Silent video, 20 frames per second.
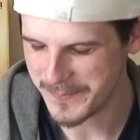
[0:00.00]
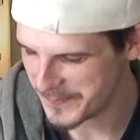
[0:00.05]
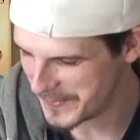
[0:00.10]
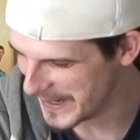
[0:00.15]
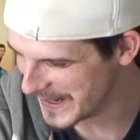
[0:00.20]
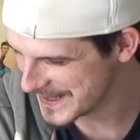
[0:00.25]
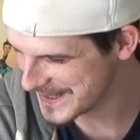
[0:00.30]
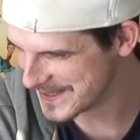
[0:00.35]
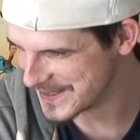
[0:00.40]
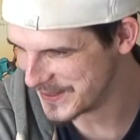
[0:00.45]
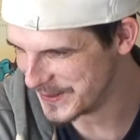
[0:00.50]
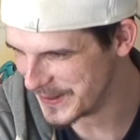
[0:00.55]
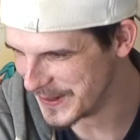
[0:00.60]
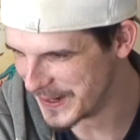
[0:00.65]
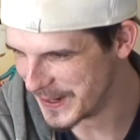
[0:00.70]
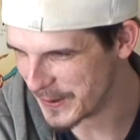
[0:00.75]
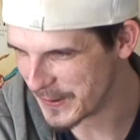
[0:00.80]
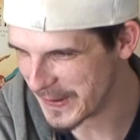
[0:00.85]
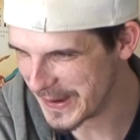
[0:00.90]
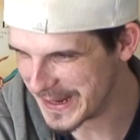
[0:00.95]
Back
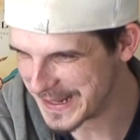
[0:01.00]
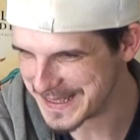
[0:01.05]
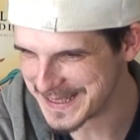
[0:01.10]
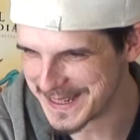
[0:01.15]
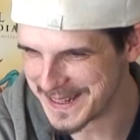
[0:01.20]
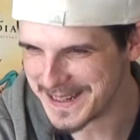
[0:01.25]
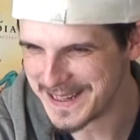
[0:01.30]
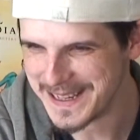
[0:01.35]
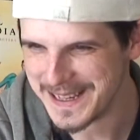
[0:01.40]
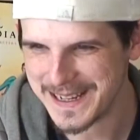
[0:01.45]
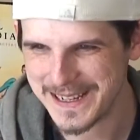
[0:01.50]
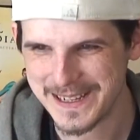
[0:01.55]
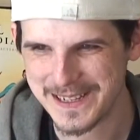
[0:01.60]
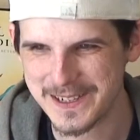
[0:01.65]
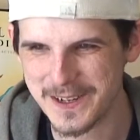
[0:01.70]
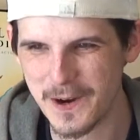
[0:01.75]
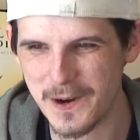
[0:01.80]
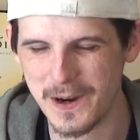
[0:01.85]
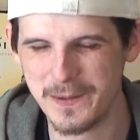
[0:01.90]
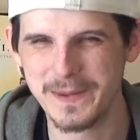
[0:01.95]
to ranting.
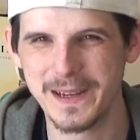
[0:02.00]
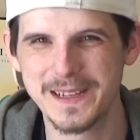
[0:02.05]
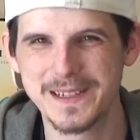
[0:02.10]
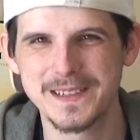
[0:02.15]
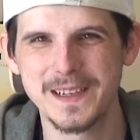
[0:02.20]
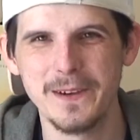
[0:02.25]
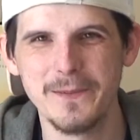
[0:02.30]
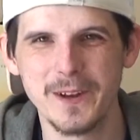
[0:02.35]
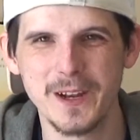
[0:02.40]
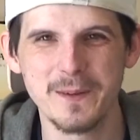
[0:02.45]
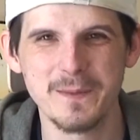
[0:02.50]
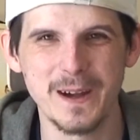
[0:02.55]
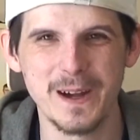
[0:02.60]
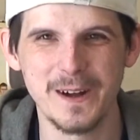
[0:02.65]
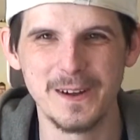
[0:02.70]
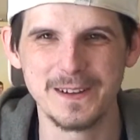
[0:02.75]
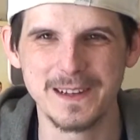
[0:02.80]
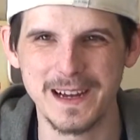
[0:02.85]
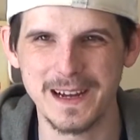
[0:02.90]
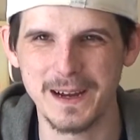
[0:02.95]
So, I mean, Stephen
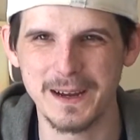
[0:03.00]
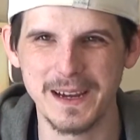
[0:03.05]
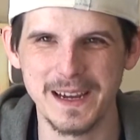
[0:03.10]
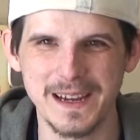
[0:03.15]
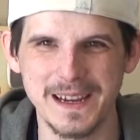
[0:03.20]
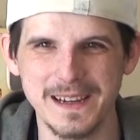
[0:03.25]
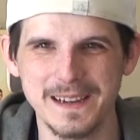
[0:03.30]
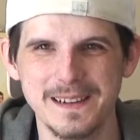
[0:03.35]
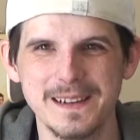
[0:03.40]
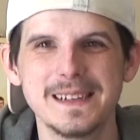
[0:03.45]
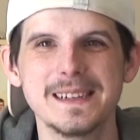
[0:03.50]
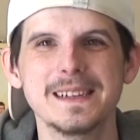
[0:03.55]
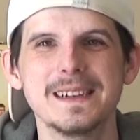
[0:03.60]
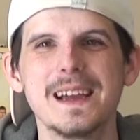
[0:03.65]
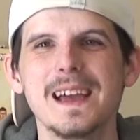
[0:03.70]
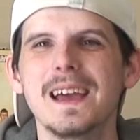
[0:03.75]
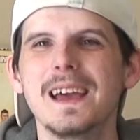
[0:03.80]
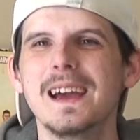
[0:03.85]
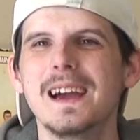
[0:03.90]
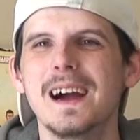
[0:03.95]
Amell and I
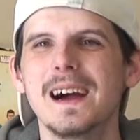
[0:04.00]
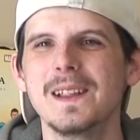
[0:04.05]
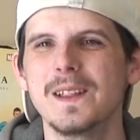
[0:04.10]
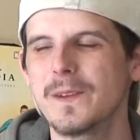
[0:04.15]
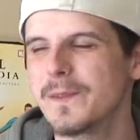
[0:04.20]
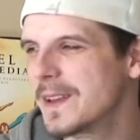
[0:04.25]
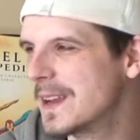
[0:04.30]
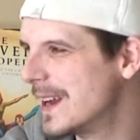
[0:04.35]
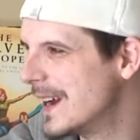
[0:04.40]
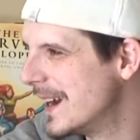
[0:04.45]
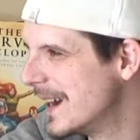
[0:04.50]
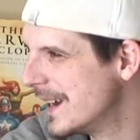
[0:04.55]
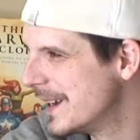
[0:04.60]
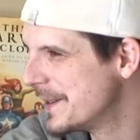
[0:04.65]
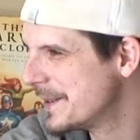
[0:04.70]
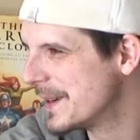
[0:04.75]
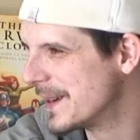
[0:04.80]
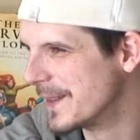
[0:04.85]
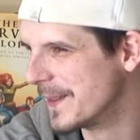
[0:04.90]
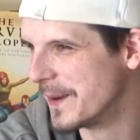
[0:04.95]
love the
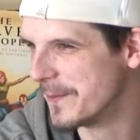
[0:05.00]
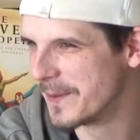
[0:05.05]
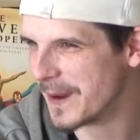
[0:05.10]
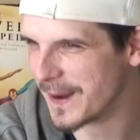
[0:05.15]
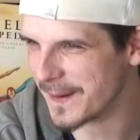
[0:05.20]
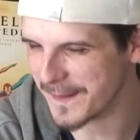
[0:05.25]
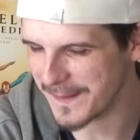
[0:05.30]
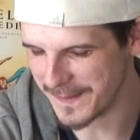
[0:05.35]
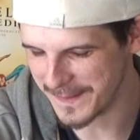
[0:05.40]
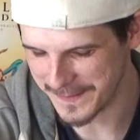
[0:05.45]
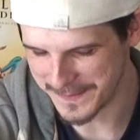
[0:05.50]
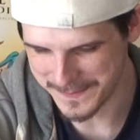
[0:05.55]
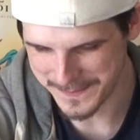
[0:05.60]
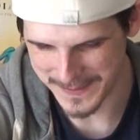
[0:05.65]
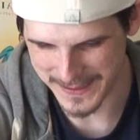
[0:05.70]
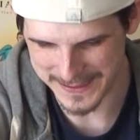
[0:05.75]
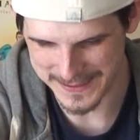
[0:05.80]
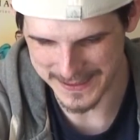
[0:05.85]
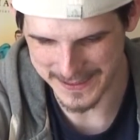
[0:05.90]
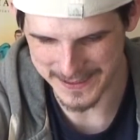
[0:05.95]
guy. I love Arrow.
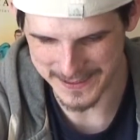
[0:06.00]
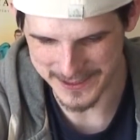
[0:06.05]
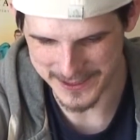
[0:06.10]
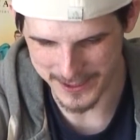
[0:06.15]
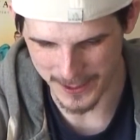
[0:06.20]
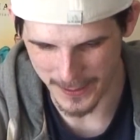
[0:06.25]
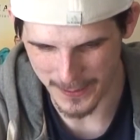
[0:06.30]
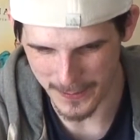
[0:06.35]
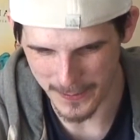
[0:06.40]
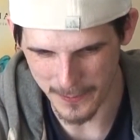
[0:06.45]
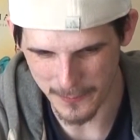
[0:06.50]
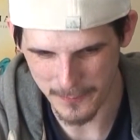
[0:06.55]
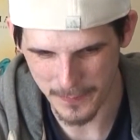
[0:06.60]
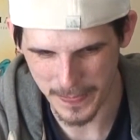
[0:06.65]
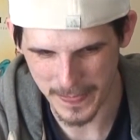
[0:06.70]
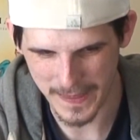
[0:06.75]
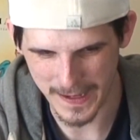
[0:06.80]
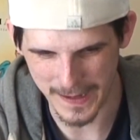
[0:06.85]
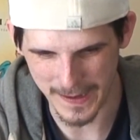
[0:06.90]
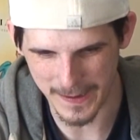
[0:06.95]
It's a good show.
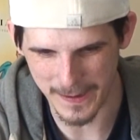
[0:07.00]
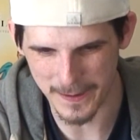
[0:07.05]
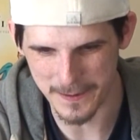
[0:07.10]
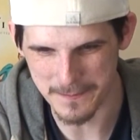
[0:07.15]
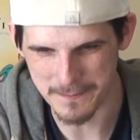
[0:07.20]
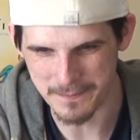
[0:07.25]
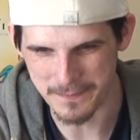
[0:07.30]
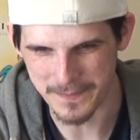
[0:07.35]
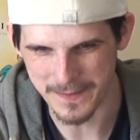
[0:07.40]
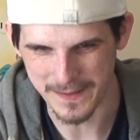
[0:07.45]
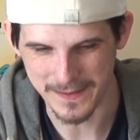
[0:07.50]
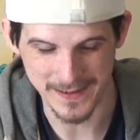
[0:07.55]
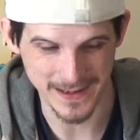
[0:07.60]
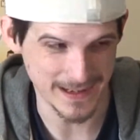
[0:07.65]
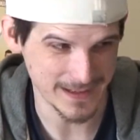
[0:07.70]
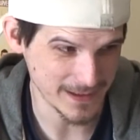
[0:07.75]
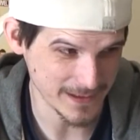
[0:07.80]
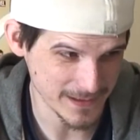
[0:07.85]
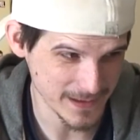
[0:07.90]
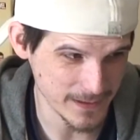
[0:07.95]
It's
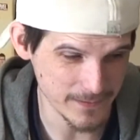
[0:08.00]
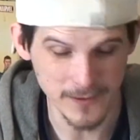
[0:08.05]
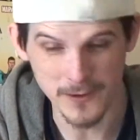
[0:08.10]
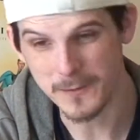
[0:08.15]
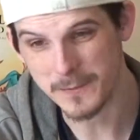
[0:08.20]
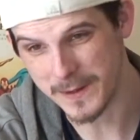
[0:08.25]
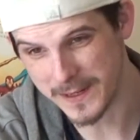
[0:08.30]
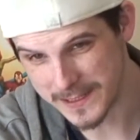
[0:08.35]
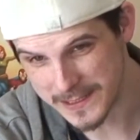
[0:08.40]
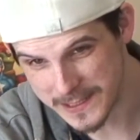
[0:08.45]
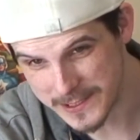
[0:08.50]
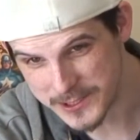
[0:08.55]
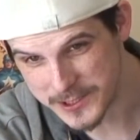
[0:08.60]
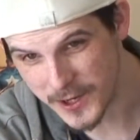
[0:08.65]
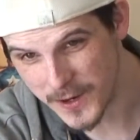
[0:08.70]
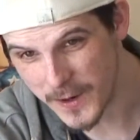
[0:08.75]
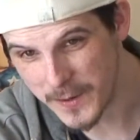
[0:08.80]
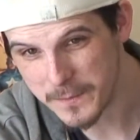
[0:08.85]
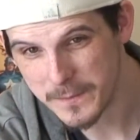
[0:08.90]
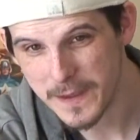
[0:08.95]
not Daredevil, but it's a good
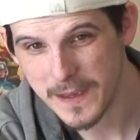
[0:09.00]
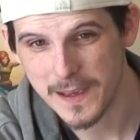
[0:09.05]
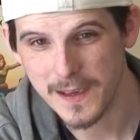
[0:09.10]
show.